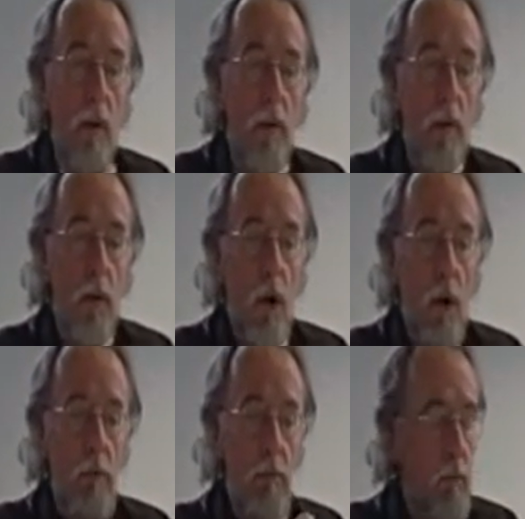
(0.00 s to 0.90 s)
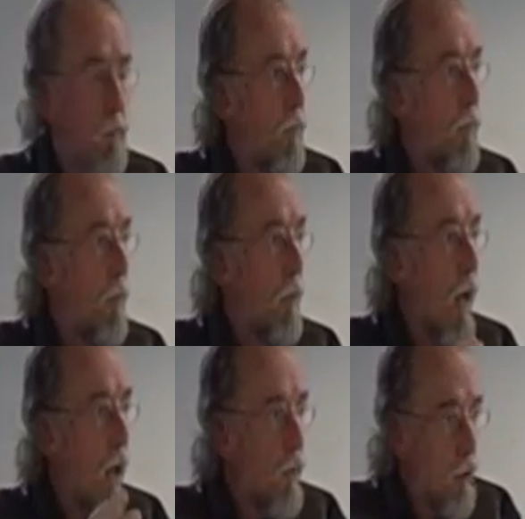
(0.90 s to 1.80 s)
from
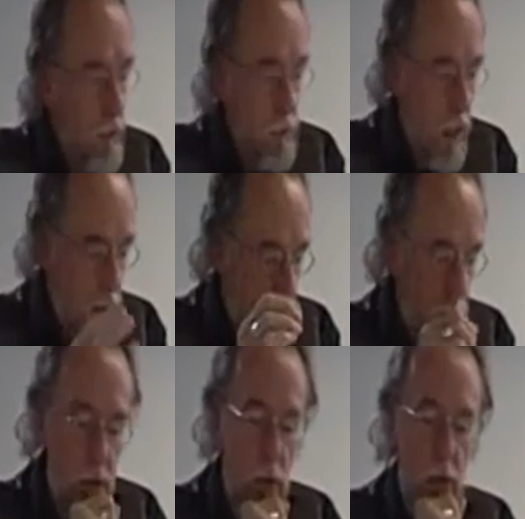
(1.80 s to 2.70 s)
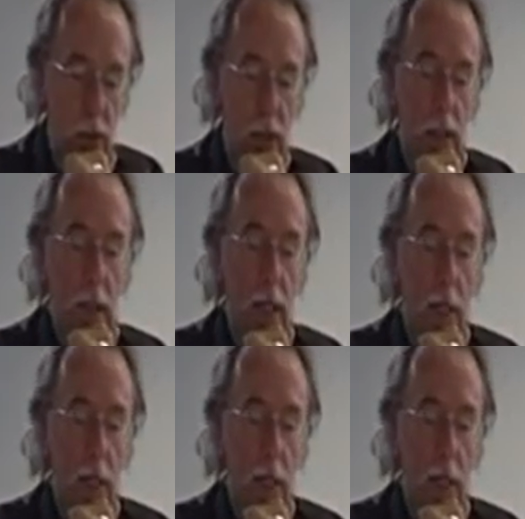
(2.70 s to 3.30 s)
Zarathustra,